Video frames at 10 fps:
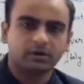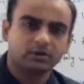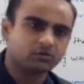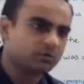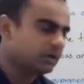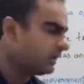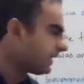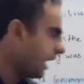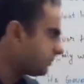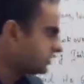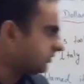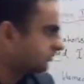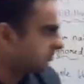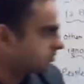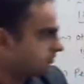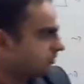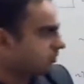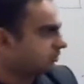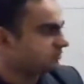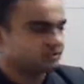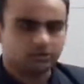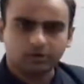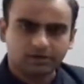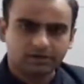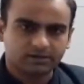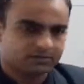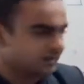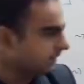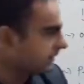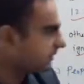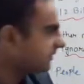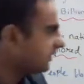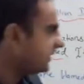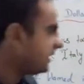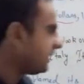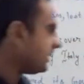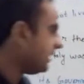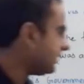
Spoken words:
So, it captured first of all Rhodes and Dodecanese Islands. He